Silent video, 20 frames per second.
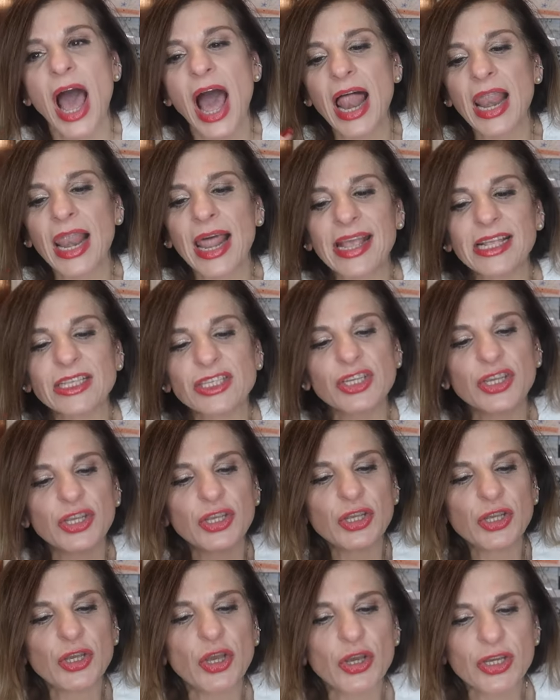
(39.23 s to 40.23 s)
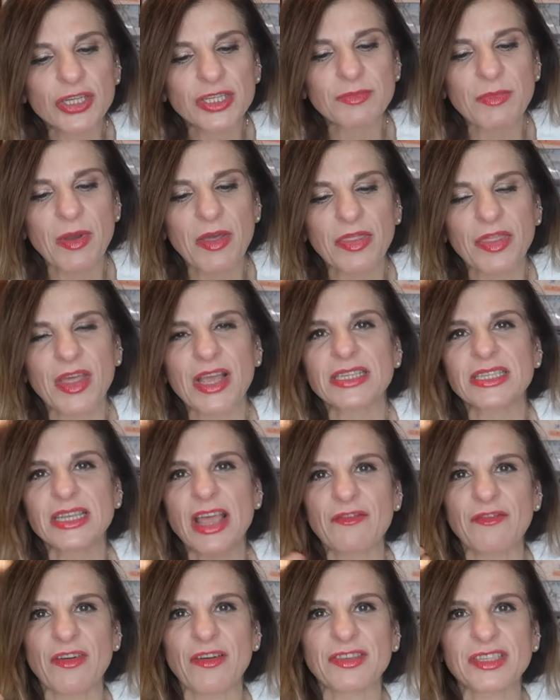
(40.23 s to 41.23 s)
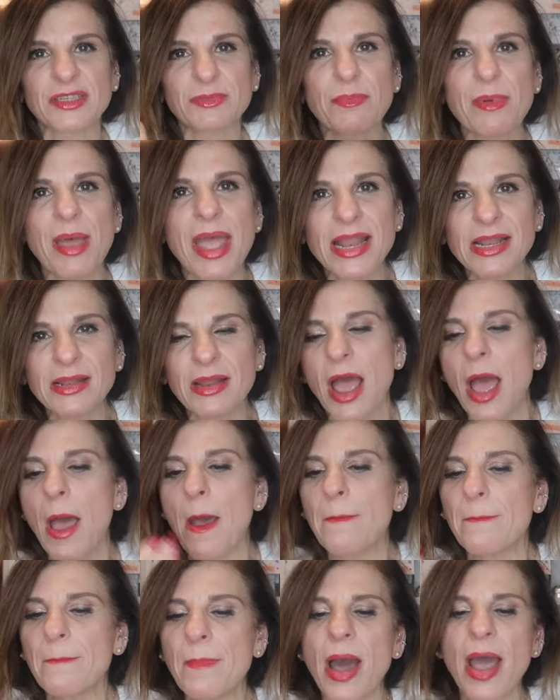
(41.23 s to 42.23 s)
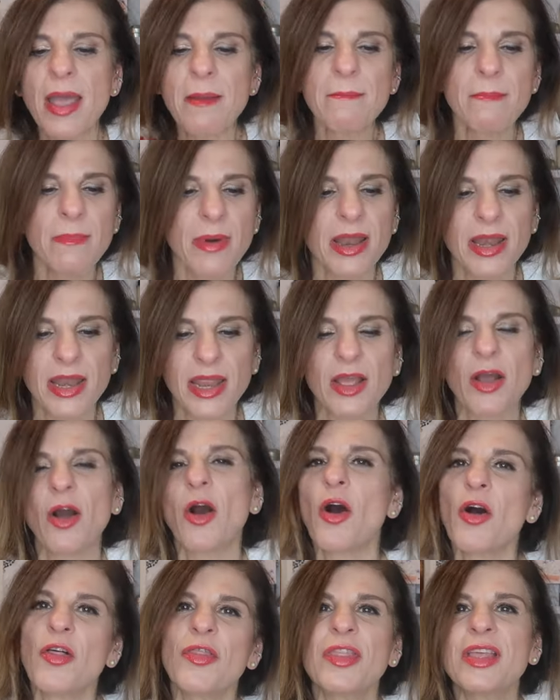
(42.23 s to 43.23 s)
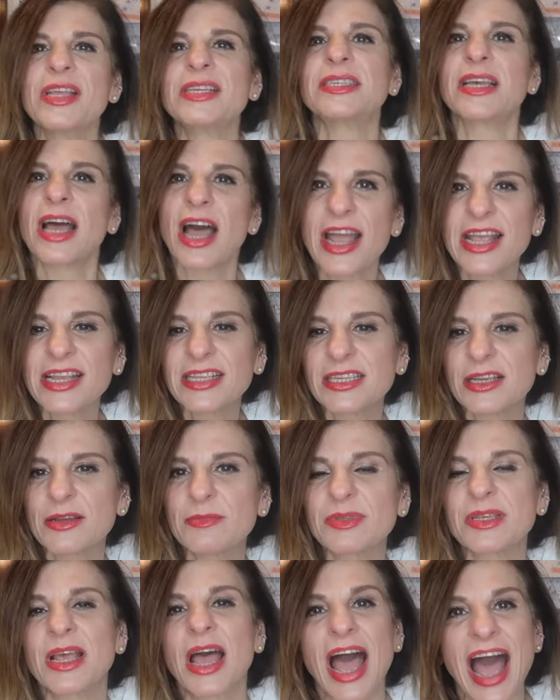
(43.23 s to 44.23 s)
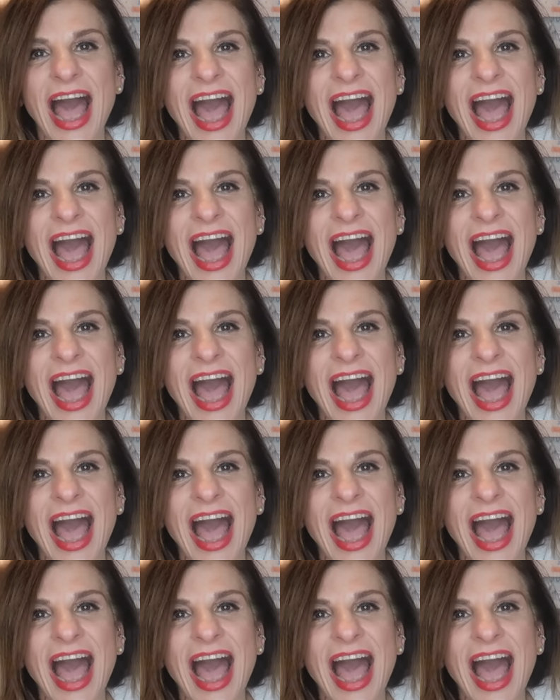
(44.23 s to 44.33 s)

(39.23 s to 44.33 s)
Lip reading: I like to use my things. If I've spent my money on these items,